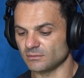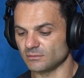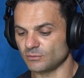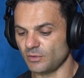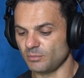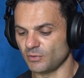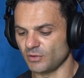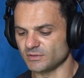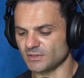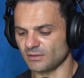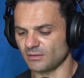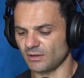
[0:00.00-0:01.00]
3
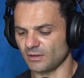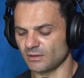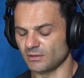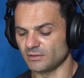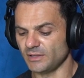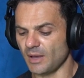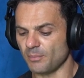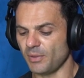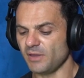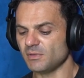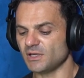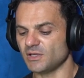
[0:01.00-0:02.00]
points, I think.
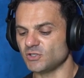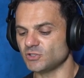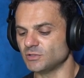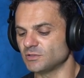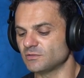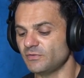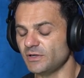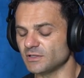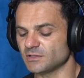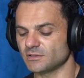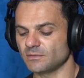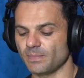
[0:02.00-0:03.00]
payment issues
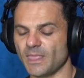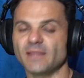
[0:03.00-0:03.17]
first.